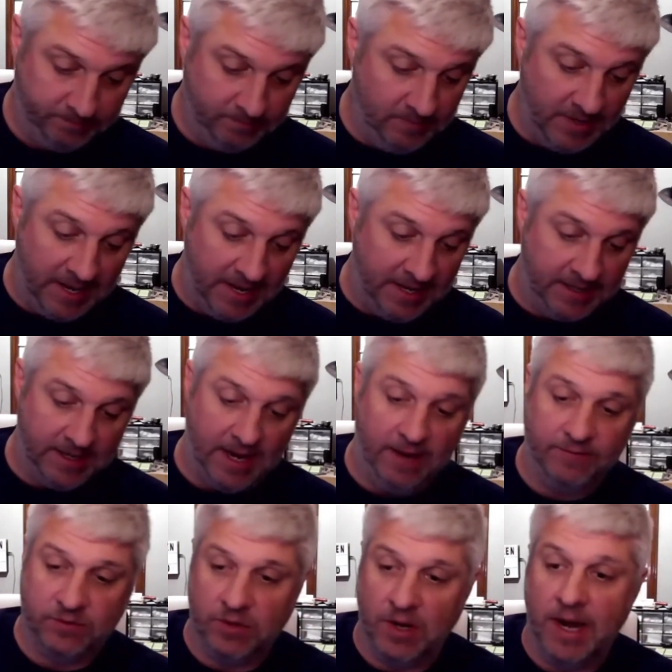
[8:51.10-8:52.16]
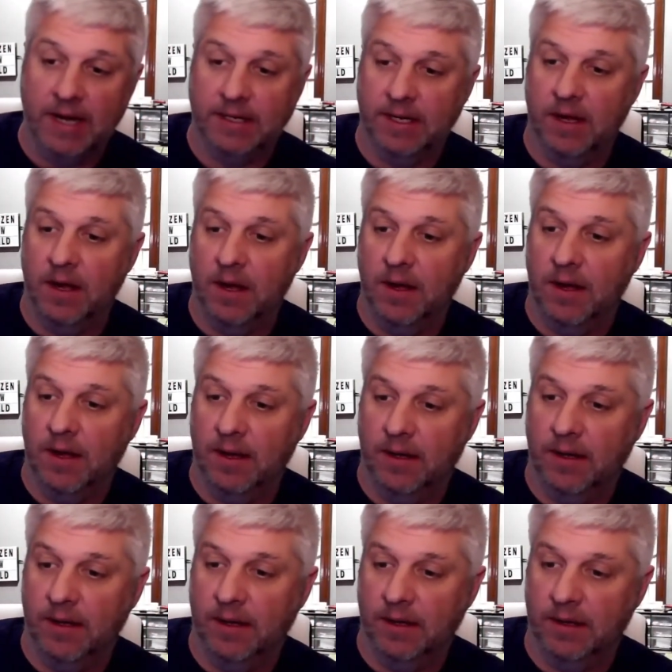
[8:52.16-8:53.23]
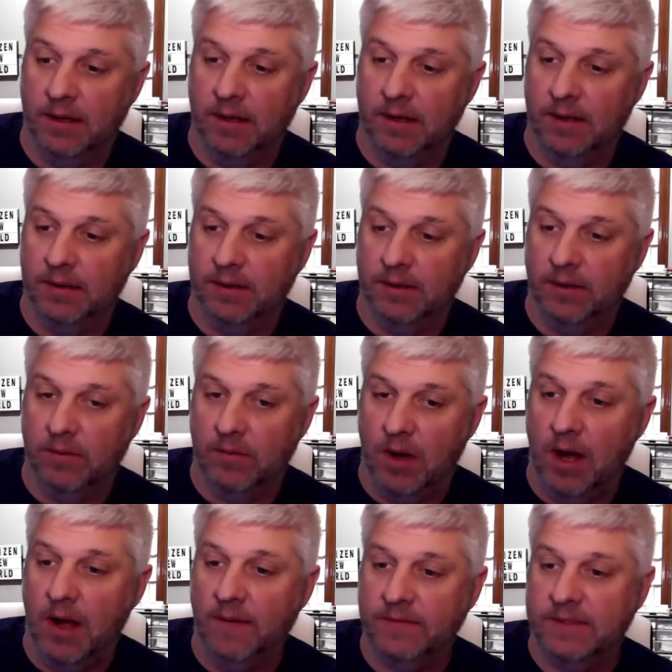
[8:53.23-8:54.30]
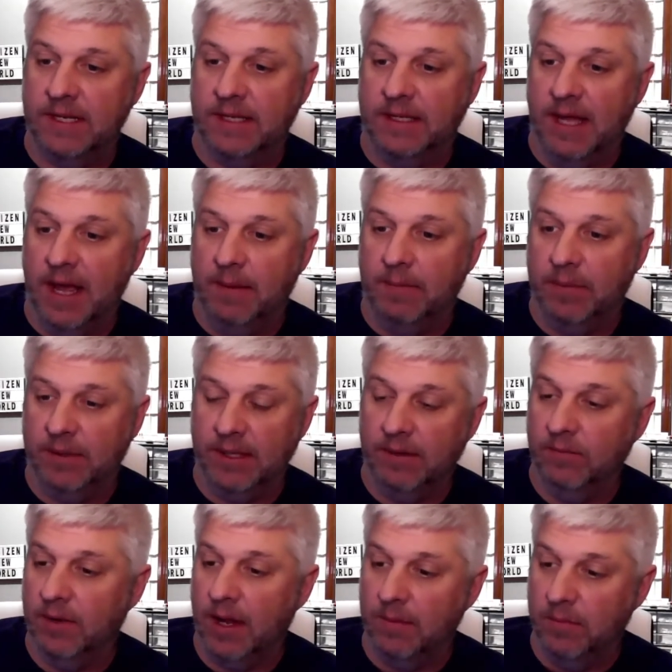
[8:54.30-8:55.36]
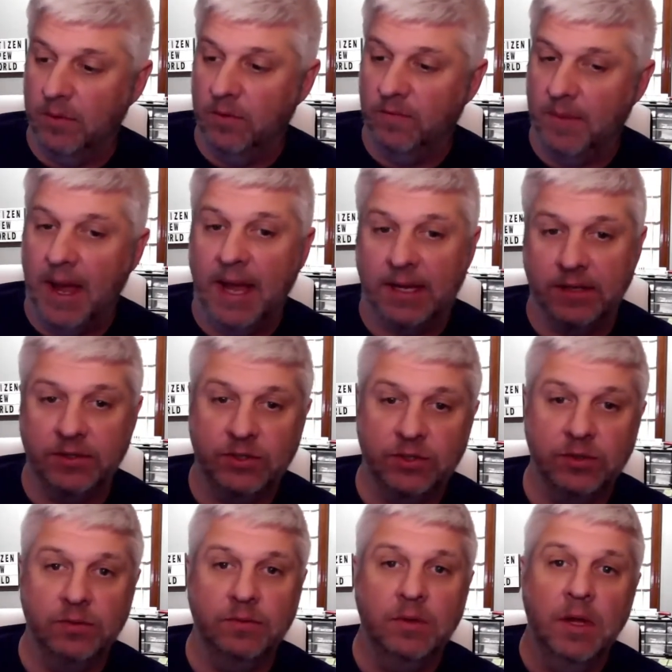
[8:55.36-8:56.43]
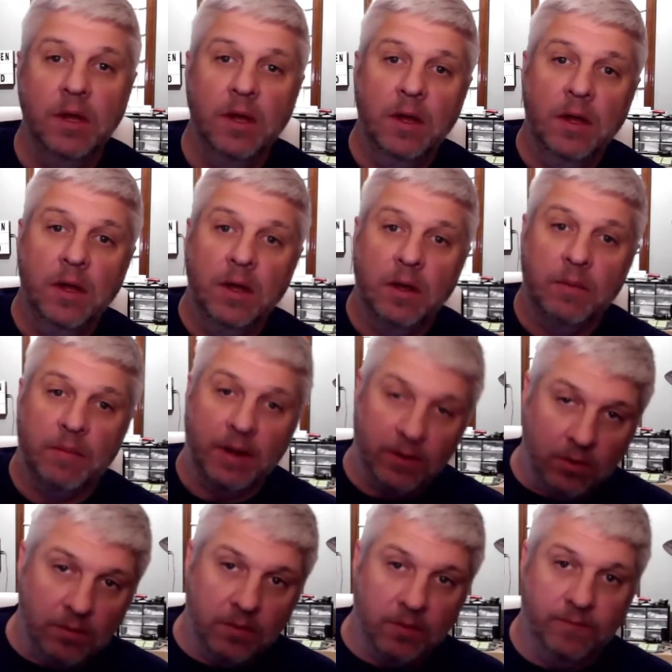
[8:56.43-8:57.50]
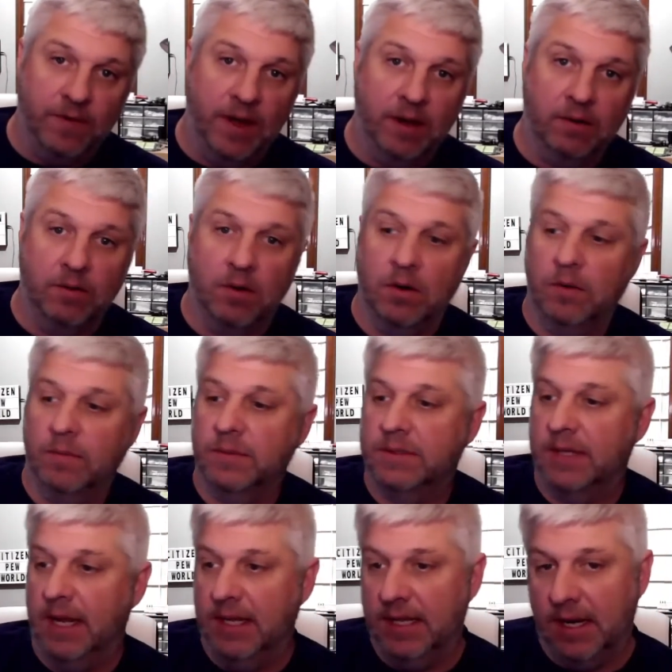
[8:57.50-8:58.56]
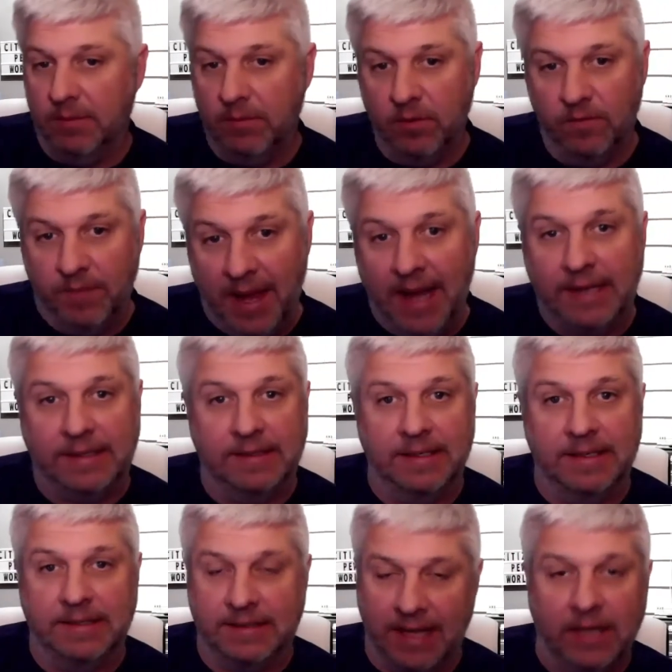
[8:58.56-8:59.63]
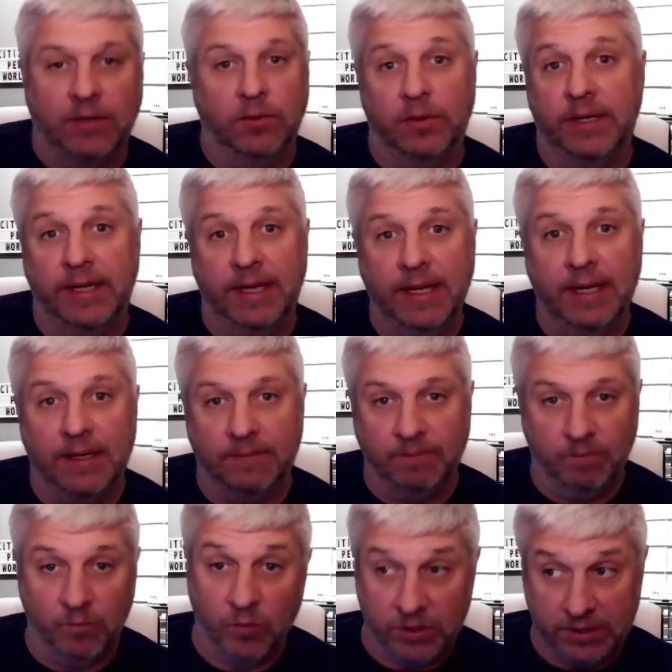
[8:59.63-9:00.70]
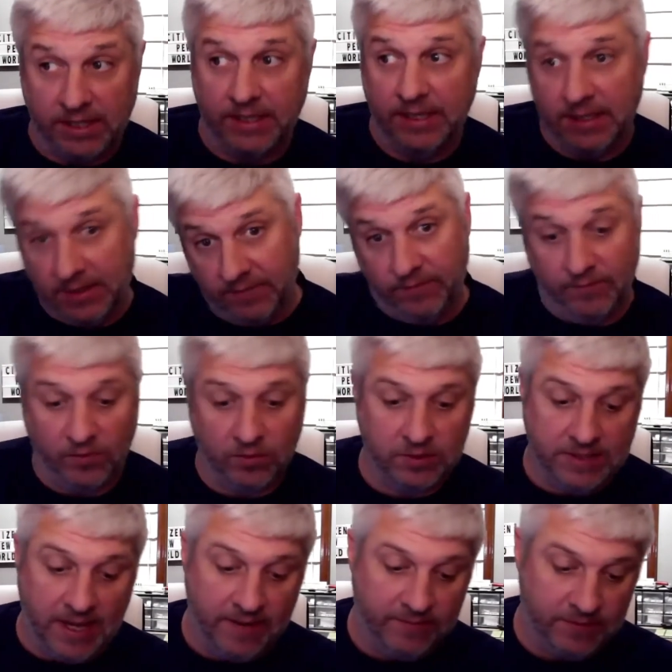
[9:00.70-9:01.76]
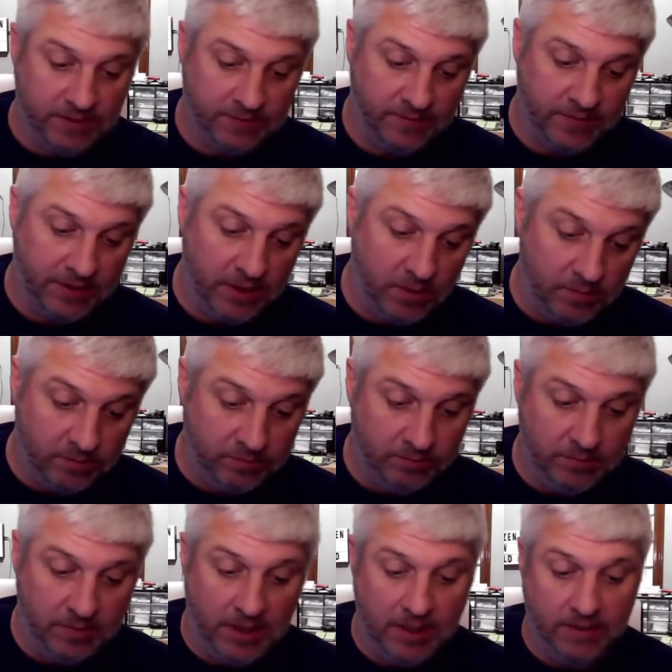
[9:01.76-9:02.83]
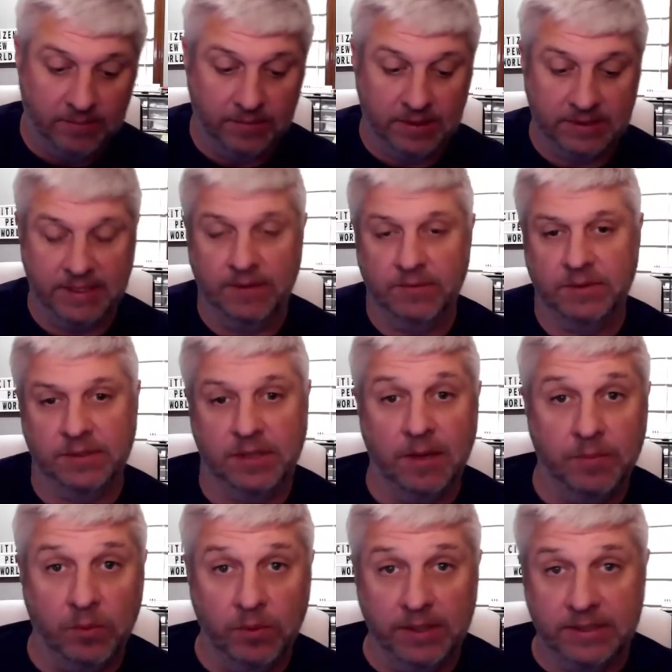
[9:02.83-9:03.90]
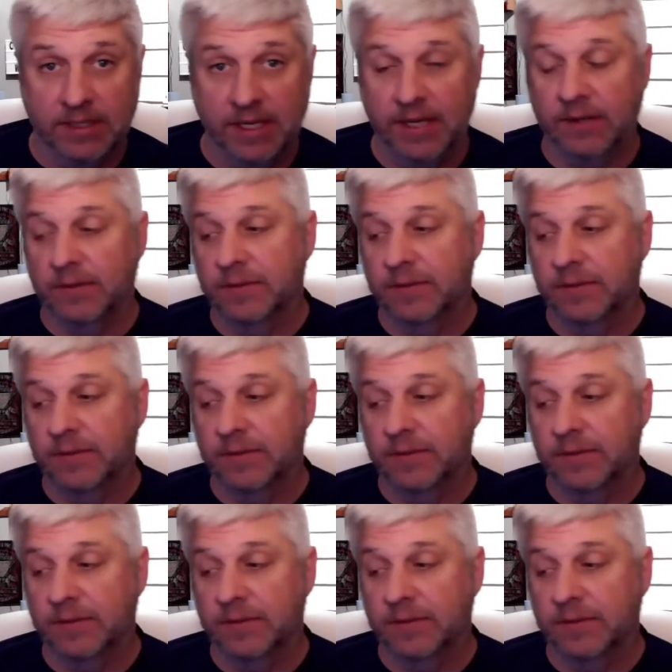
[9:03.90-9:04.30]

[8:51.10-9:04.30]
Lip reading: And I've tried to, offset that. But then when I move back and shoot my normal firearms, and then I move back to this, I do it again, which I did in the first half of this video, because that was a couple weeks later.